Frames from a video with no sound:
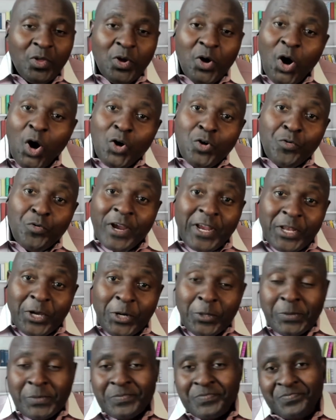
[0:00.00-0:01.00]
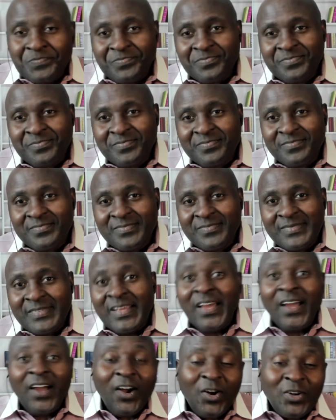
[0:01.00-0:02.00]
On radio,
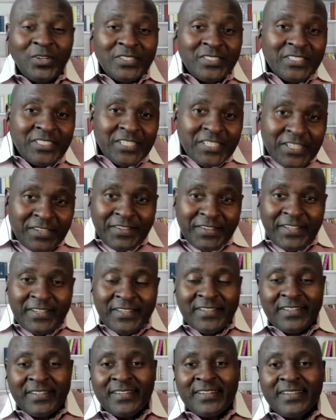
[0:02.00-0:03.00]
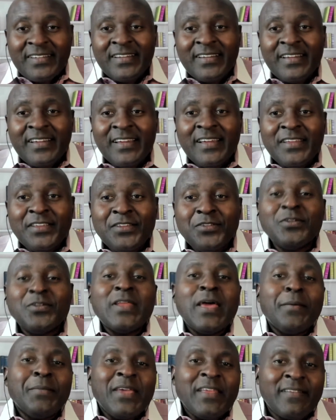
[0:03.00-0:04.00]
on TV, you
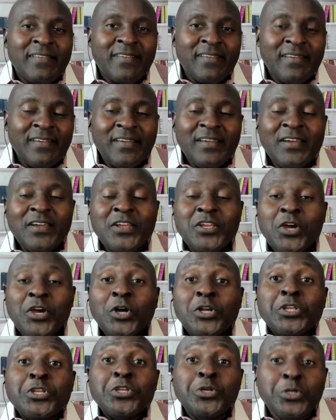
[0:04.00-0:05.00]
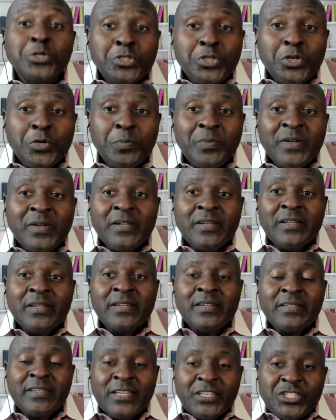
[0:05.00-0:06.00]
name it, on YouTube,
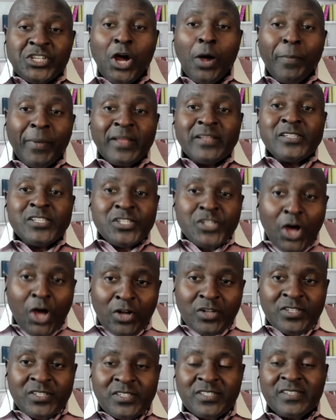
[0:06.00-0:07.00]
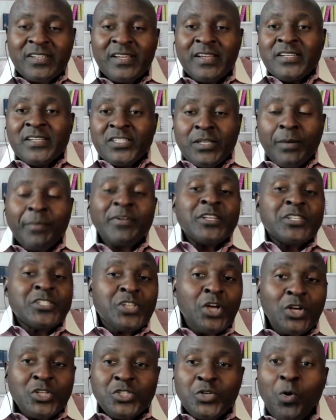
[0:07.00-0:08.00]
they drop in songs. Some of the
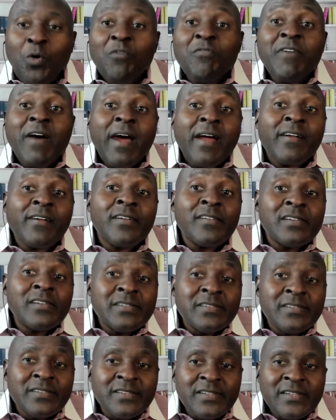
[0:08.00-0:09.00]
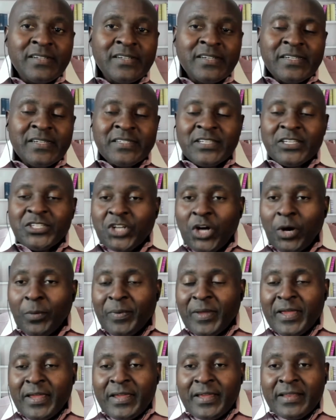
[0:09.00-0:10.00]
songs go viral. They drop
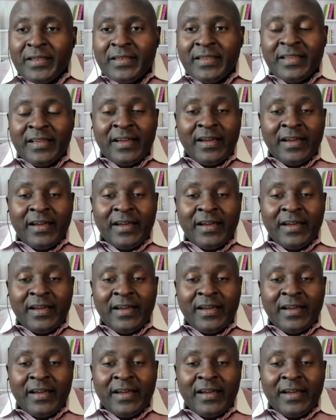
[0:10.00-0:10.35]
in